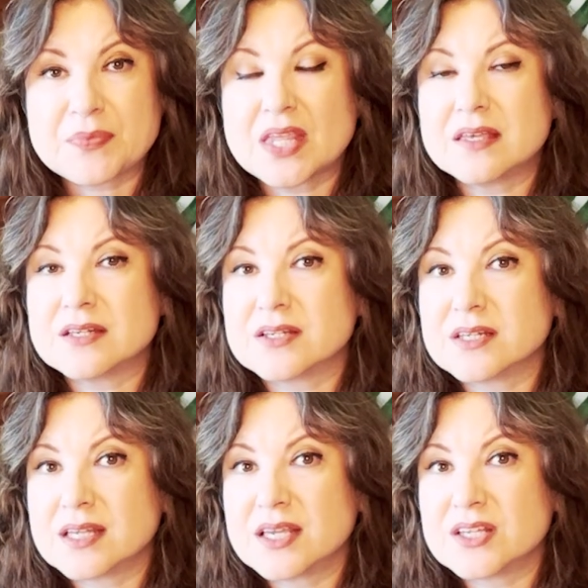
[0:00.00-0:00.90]

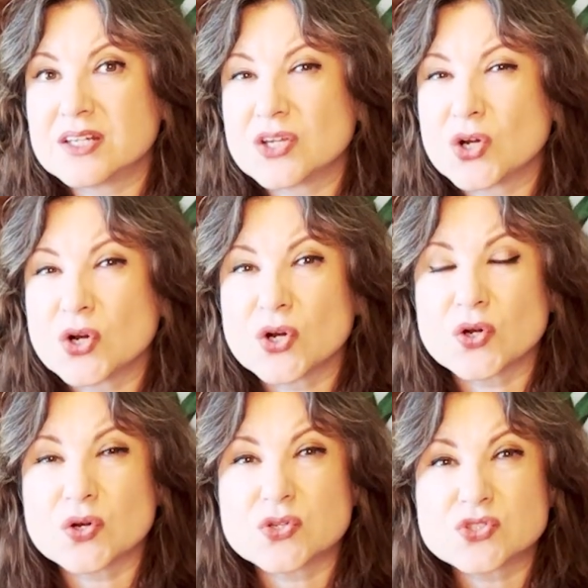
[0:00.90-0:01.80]
in
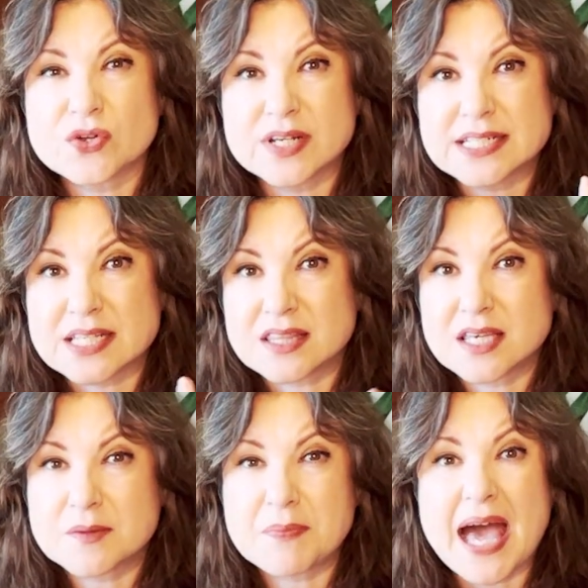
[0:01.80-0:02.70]
her starting to
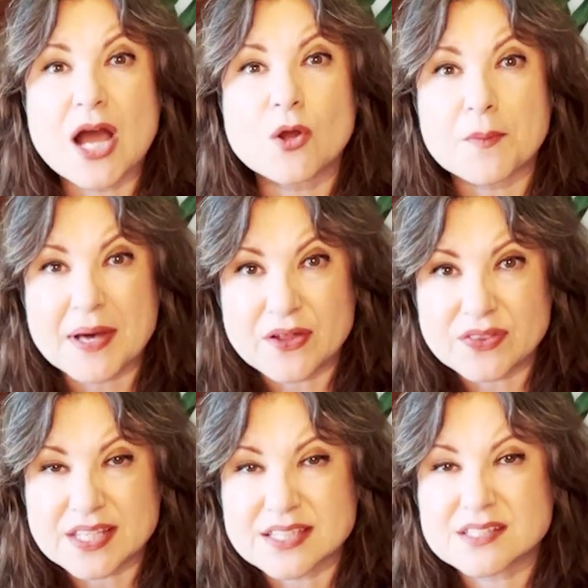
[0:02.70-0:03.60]
think back
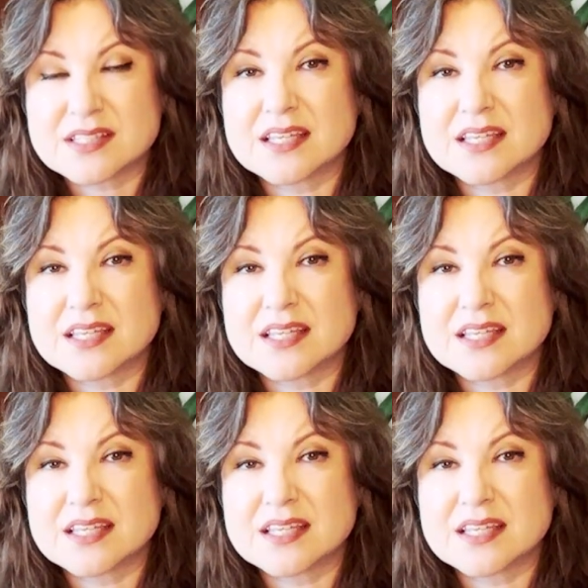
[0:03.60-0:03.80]
about this.